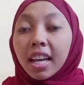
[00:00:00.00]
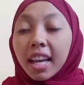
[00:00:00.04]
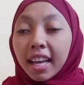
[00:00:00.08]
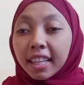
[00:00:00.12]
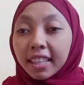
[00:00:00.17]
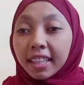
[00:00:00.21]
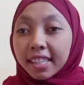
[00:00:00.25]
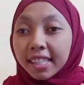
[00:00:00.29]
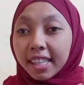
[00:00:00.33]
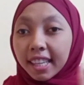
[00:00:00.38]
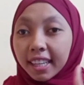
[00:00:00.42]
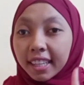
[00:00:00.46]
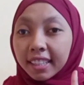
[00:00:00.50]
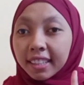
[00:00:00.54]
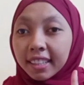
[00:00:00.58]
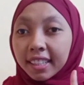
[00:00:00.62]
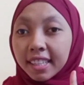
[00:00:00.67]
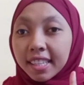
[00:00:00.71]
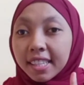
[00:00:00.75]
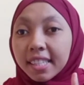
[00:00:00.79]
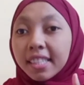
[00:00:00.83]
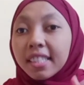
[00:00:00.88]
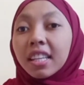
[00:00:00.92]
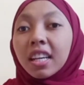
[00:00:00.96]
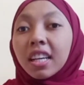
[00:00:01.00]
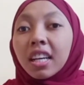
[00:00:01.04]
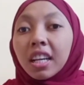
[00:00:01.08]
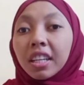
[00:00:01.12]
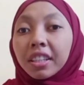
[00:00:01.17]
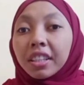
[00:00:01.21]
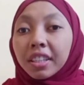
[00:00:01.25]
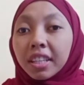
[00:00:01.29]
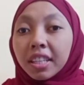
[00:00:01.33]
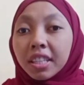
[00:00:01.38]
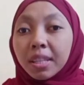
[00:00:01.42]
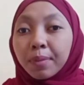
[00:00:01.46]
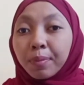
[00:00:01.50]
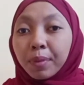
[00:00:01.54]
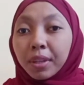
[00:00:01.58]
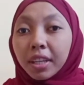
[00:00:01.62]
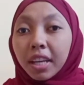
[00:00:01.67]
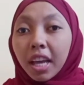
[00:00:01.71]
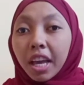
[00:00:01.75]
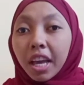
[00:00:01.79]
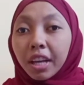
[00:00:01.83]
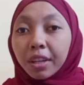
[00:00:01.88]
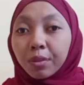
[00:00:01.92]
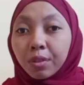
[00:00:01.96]
And the second is
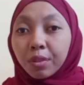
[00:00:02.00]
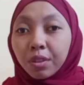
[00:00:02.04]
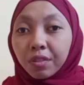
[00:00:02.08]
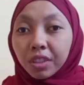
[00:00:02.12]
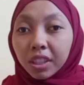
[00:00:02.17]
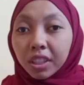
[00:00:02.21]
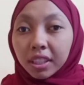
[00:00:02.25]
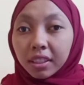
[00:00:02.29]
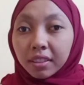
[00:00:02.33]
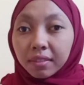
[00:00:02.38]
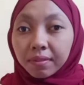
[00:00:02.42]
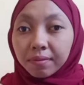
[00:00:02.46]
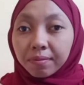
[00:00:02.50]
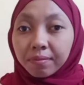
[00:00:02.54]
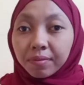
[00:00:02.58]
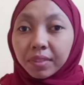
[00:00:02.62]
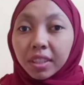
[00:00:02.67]
dynamic equivalent.